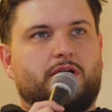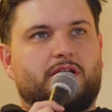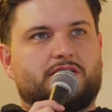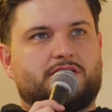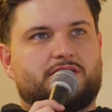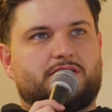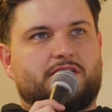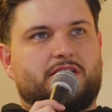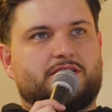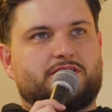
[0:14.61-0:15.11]

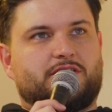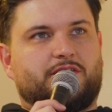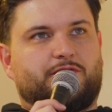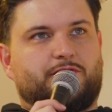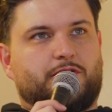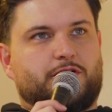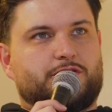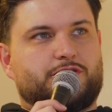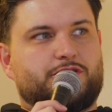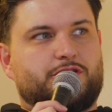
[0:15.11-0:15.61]
is this the
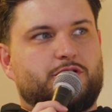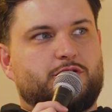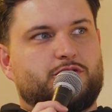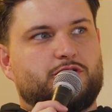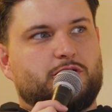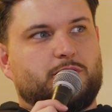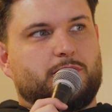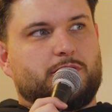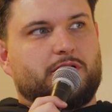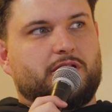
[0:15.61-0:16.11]
first
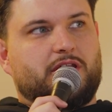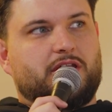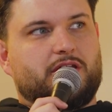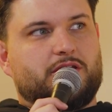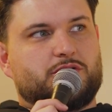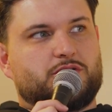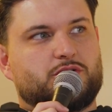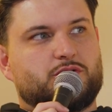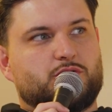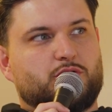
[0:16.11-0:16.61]
YouTuber to get
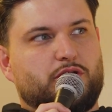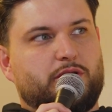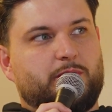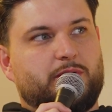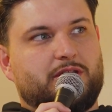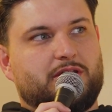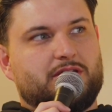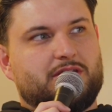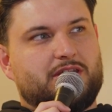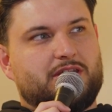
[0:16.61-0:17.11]
a streaming